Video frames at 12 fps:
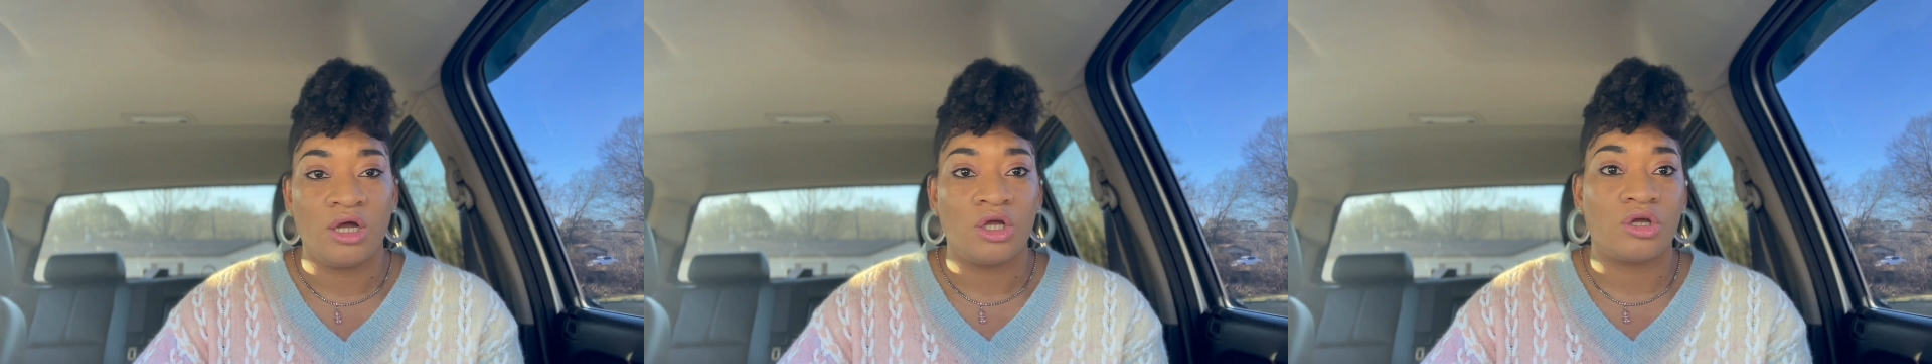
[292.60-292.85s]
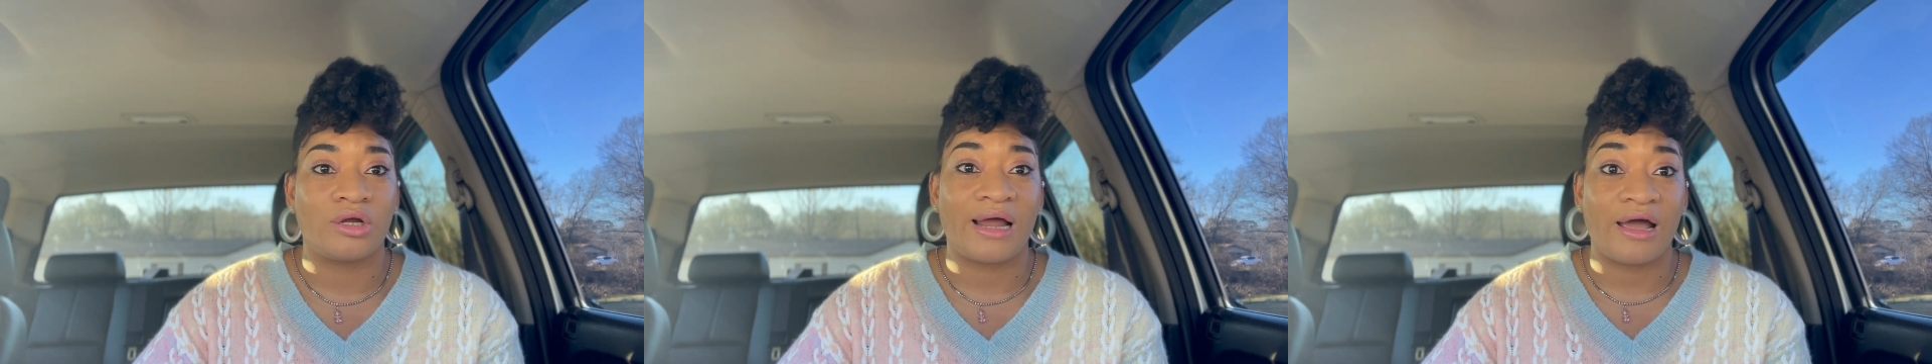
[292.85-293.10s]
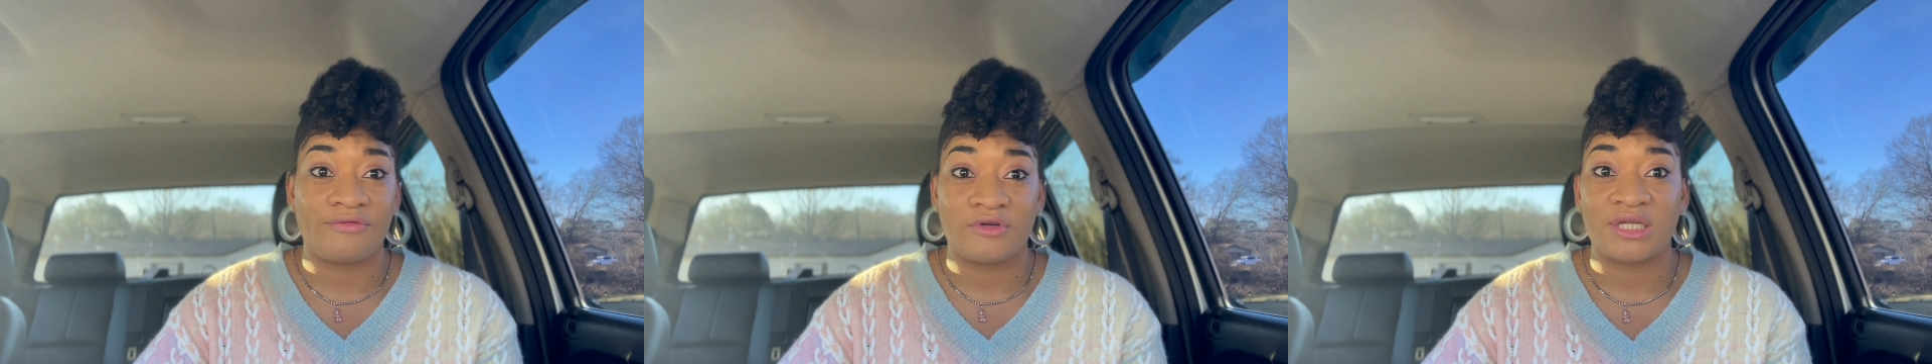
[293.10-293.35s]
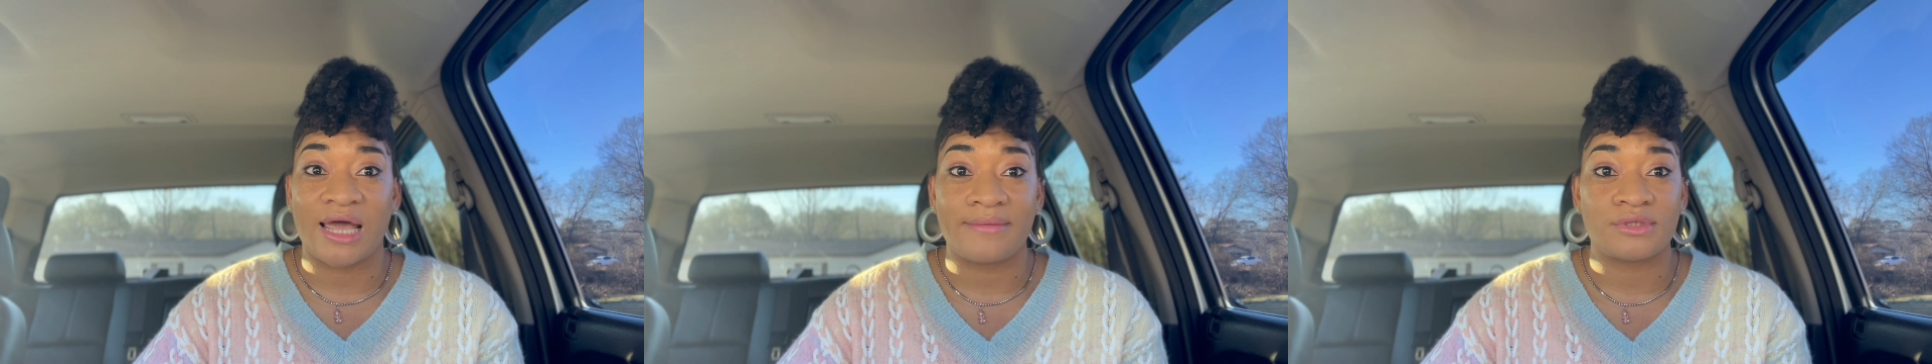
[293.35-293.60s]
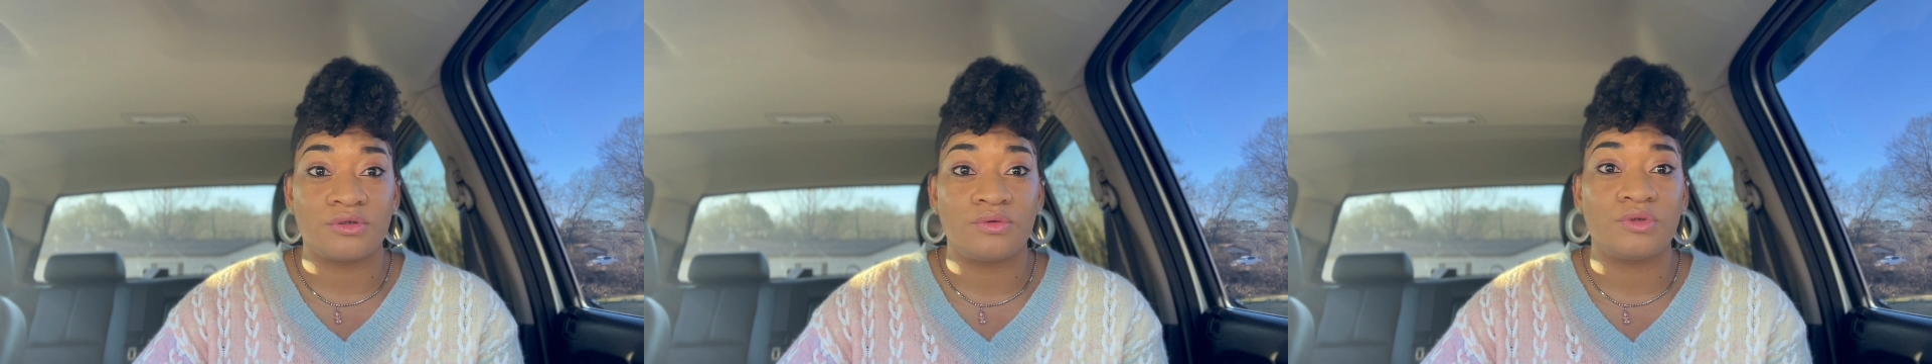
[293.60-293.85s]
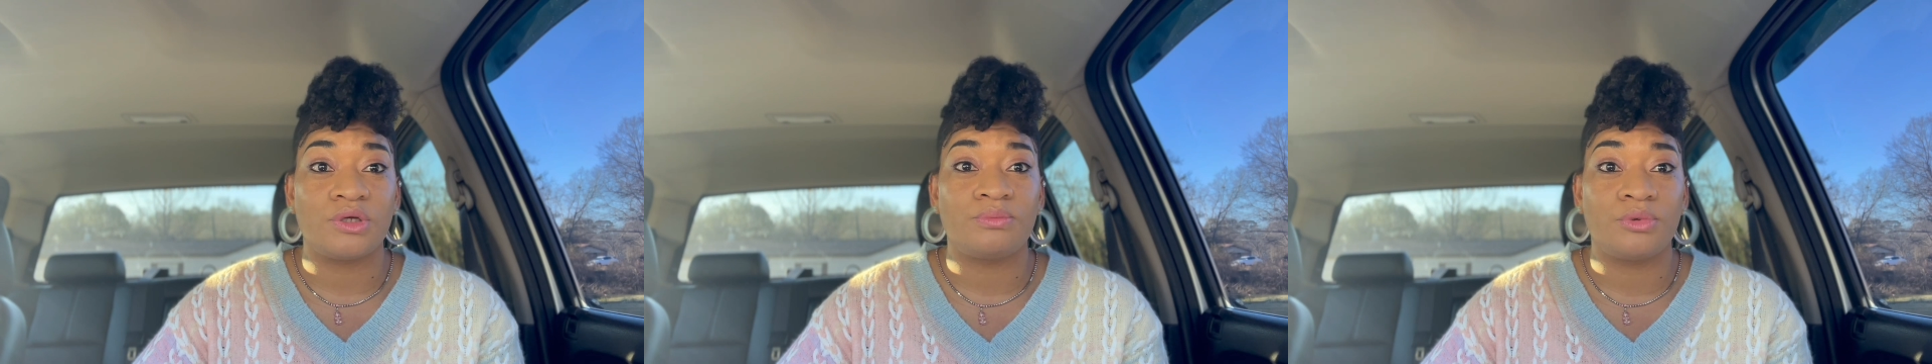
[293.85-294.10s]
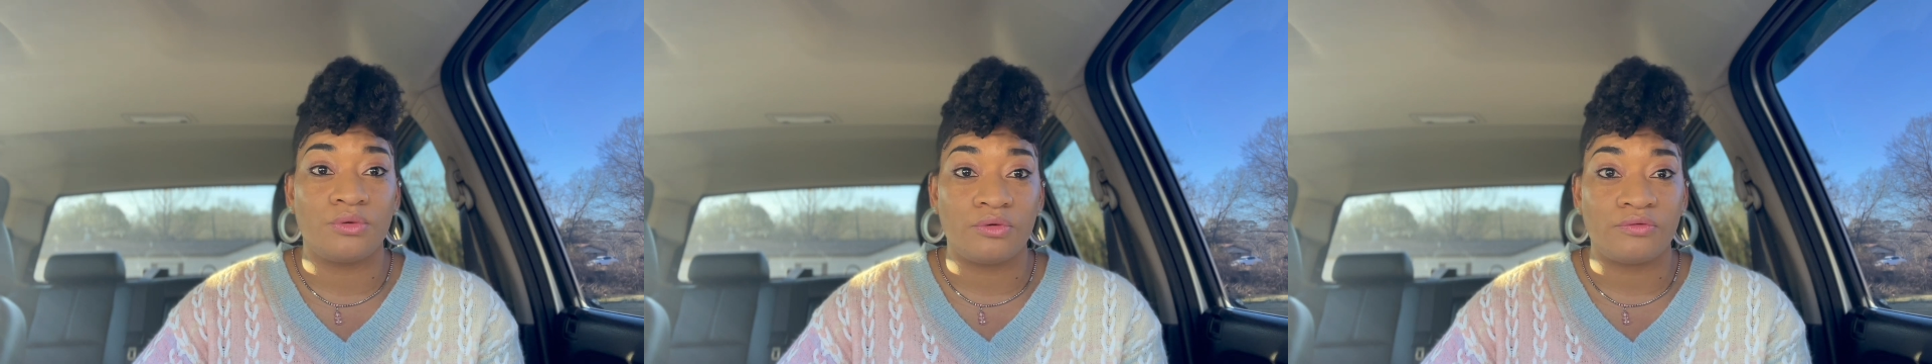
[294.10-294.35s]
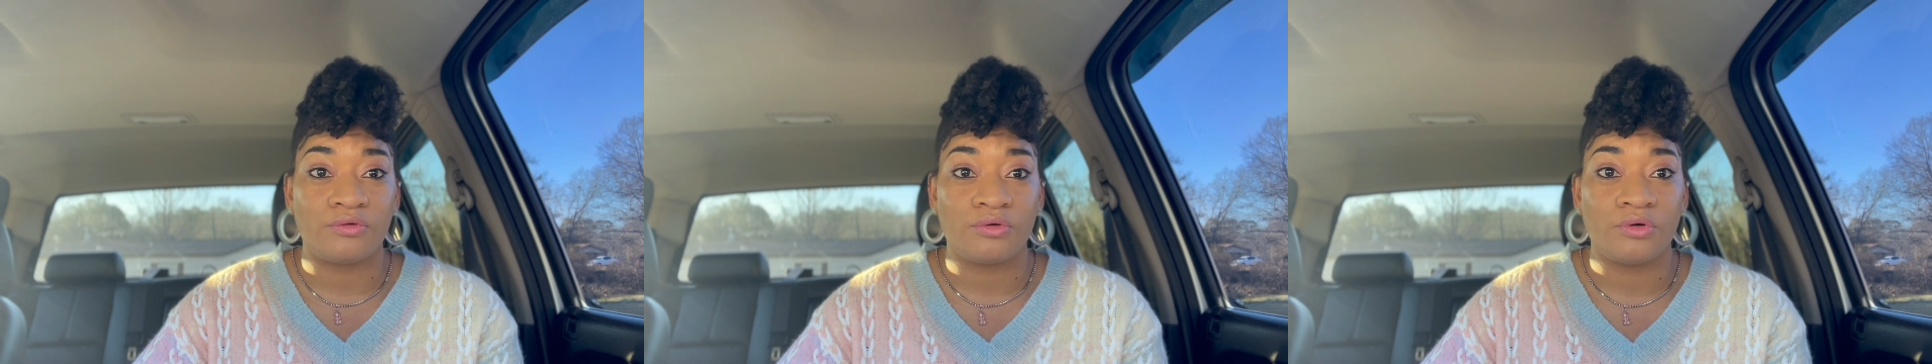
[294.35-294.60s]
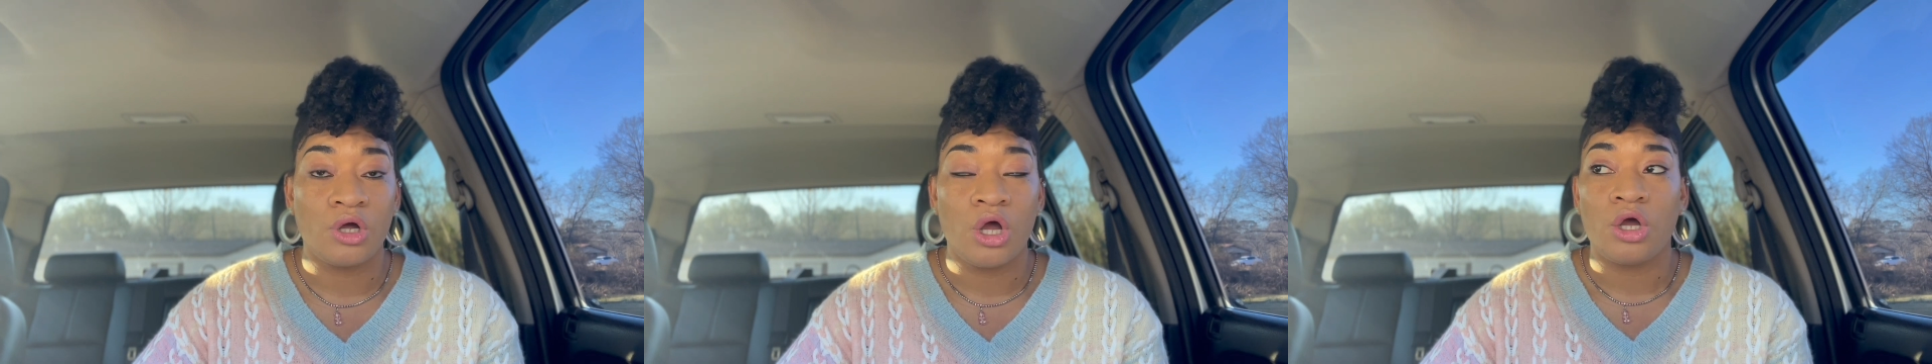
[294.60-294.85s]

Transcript: Your life is absolutely beautiful.